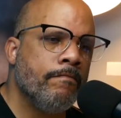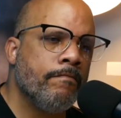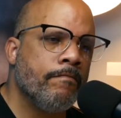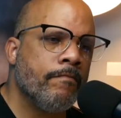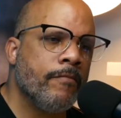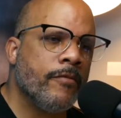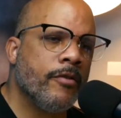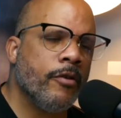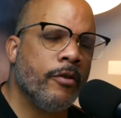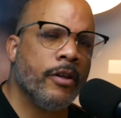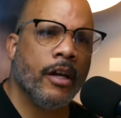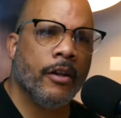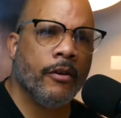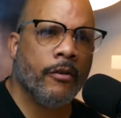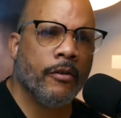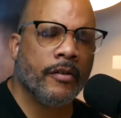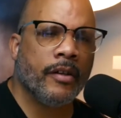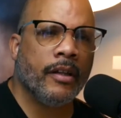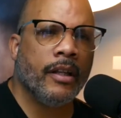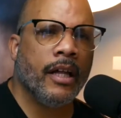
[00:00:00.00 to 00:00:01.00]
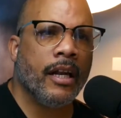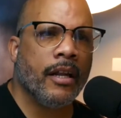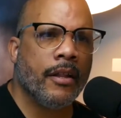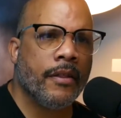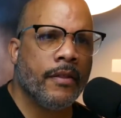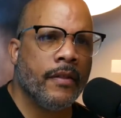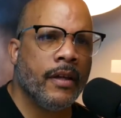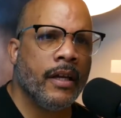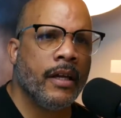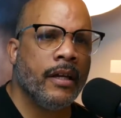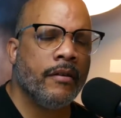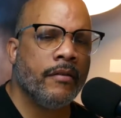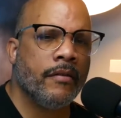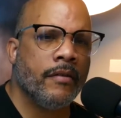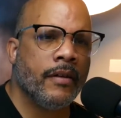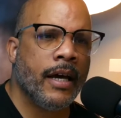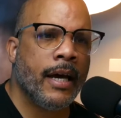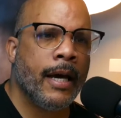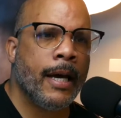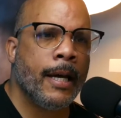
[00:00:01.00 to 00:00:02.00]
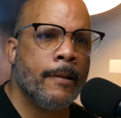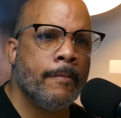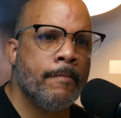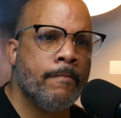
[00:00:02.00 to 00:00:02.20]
So, yeah, there was a lot of things that